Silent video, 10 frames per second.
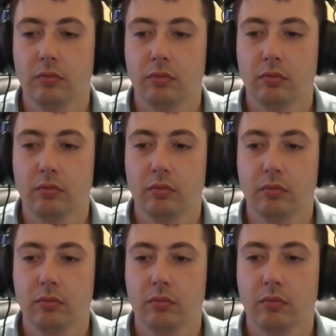
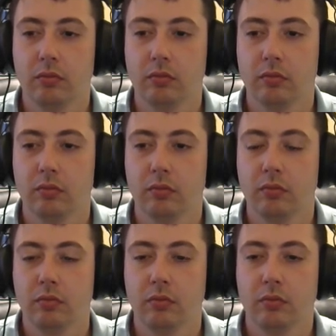
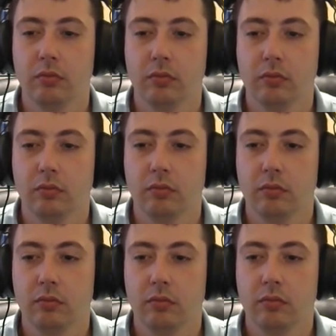
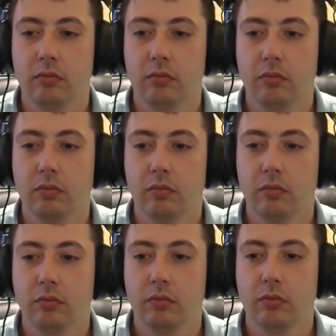
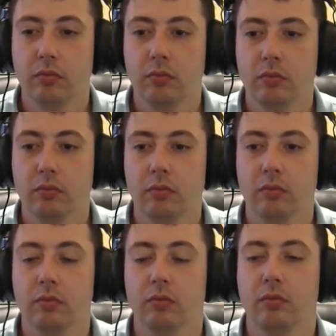
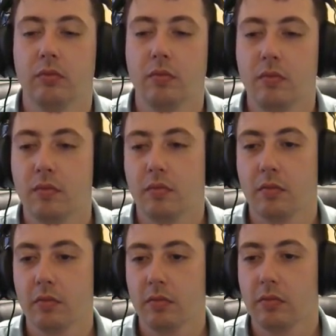
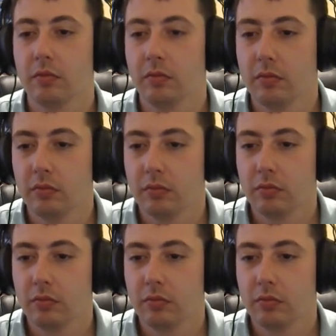[no speech]